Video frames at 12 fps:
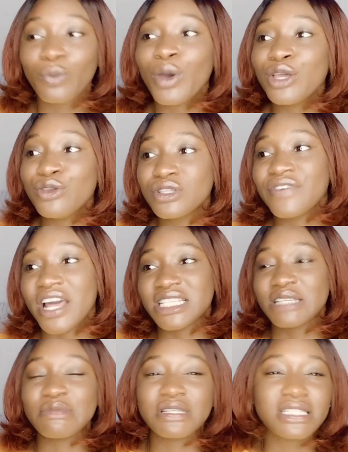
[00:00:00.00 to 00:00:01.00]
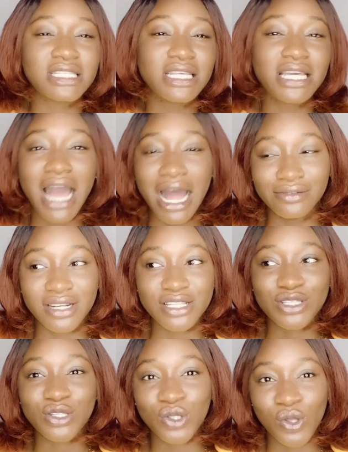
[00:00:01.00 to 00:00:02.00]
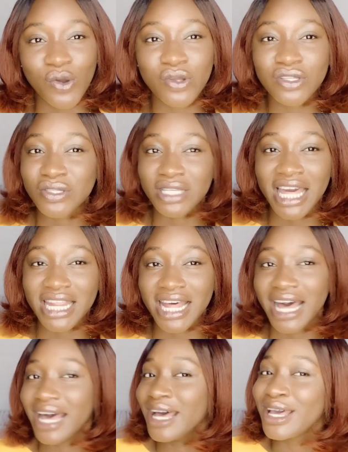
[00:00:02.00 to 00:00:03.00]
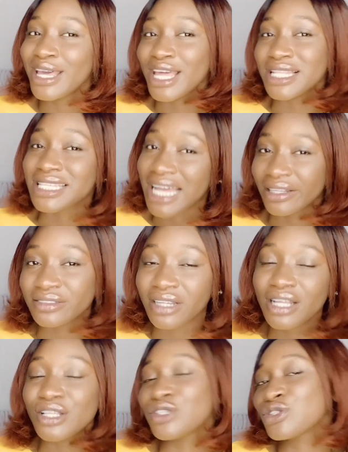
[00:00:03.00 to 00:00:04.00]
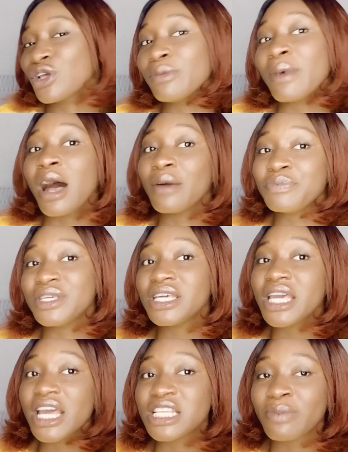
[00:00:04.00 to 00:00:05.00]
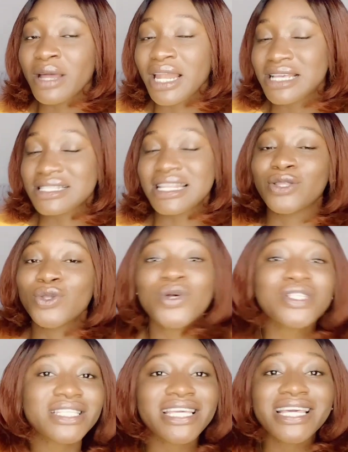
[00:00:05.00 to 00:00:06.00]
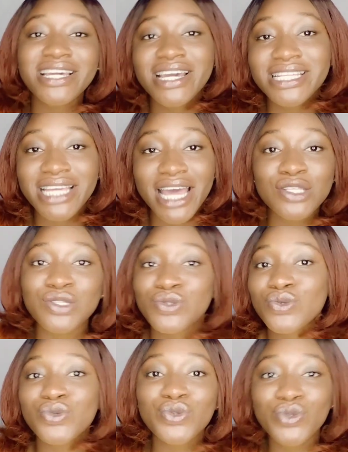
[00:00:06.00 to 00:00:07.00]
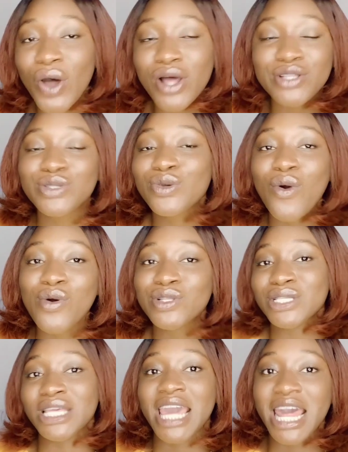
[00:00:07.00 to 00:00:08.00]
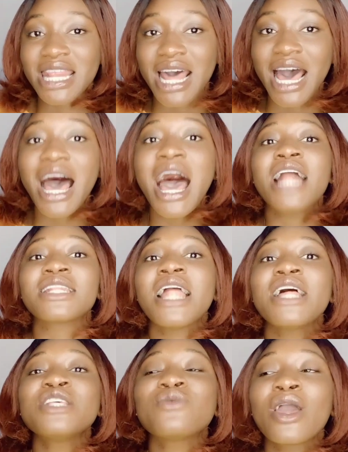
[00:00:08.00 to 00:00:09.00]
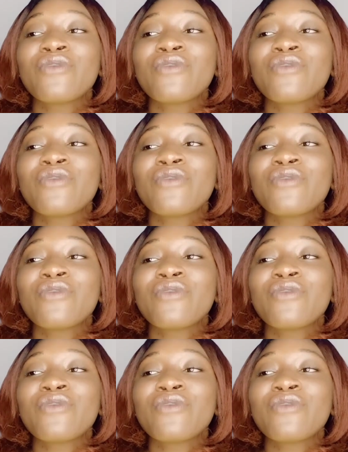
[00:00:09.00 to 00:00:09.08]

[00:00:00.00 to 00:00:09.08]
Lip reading: When you use vitamin C and retinol together, it can actually disturb our pH balance. Like, those ingredients do not go together. That is when you